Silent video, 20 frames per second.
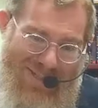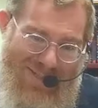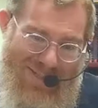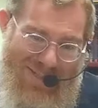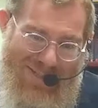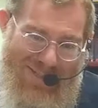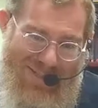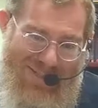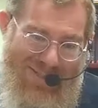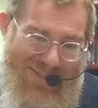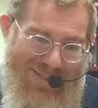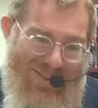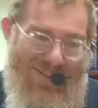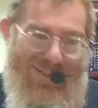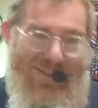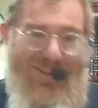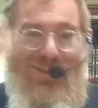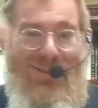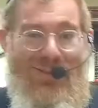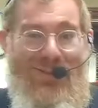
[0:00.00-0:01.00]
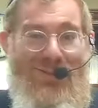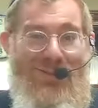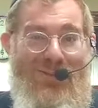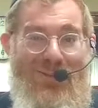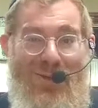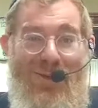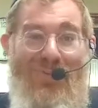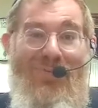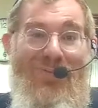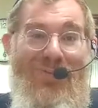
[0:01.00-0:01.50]
d is the
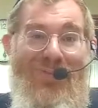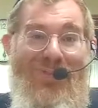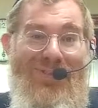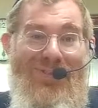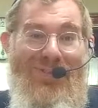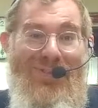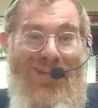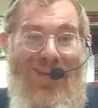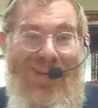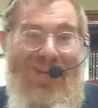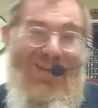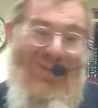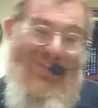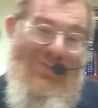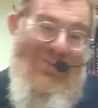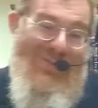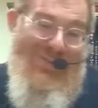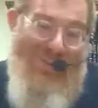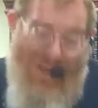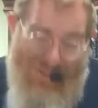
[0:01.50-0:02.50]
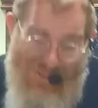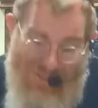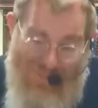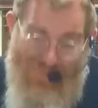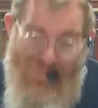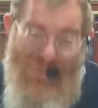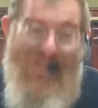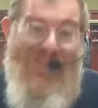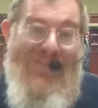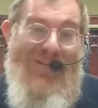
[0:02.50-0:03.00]
circumference. So it's around
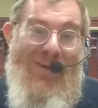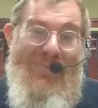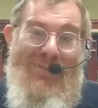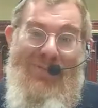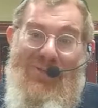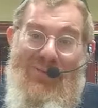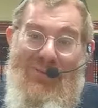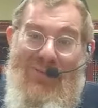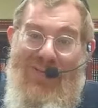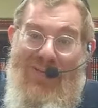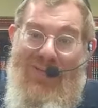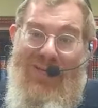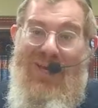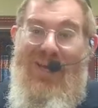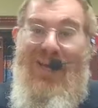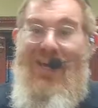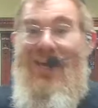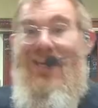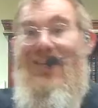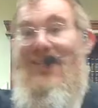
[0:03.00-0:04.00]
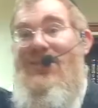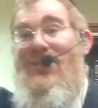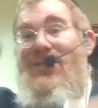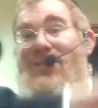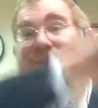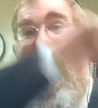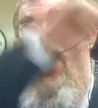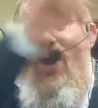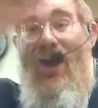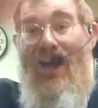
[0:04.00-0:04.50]
3 times 3. It's
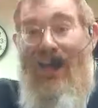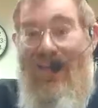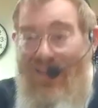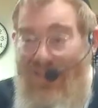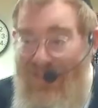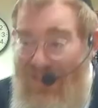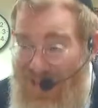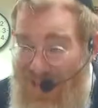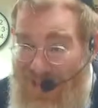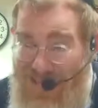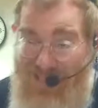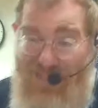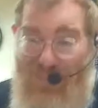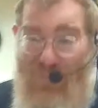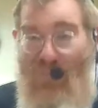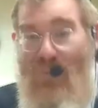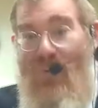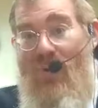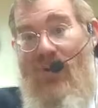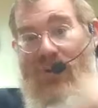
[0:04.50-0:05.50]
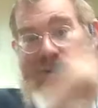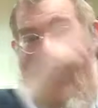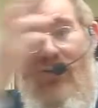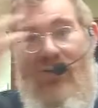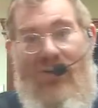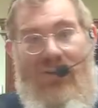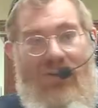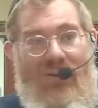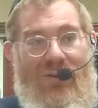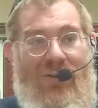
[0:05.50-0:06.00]
9 days walk.
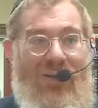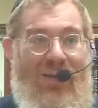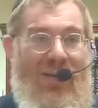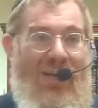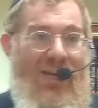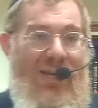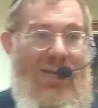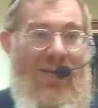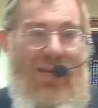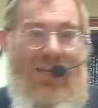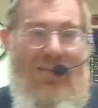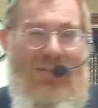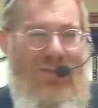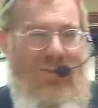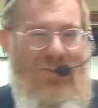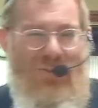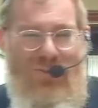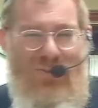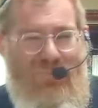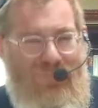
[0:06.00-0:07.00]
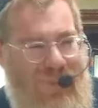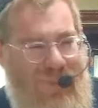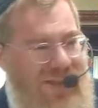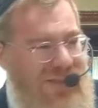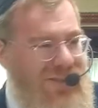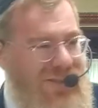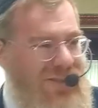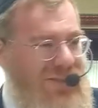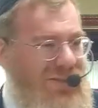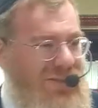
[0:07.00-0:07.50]
That's a
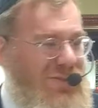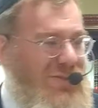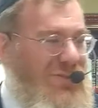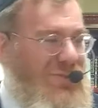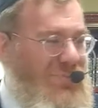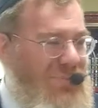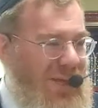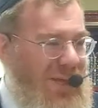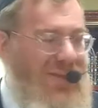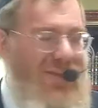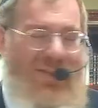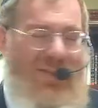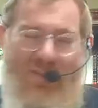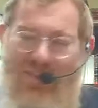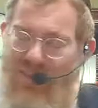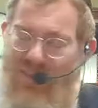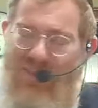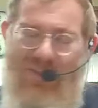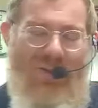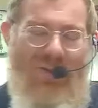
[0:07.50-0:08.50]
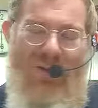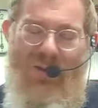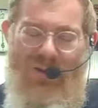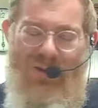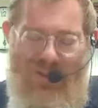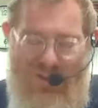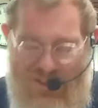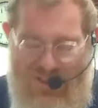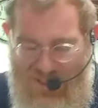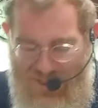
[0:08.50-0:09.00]
tremendously large
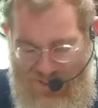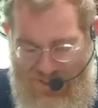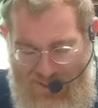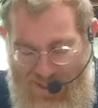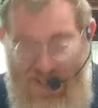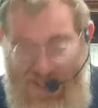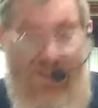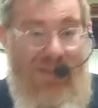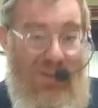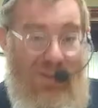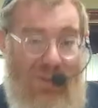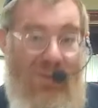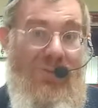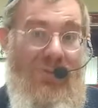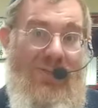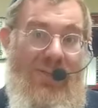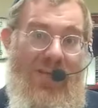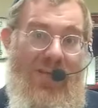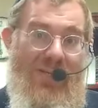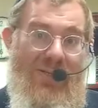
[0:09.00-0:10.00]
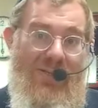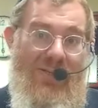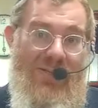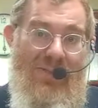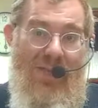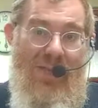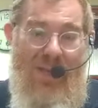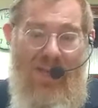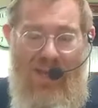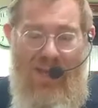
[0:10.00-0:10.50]
city in those days.
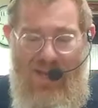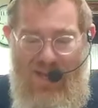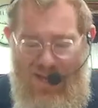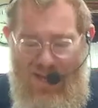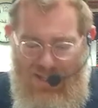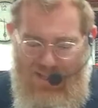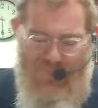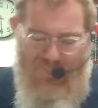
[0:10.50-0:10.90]
And the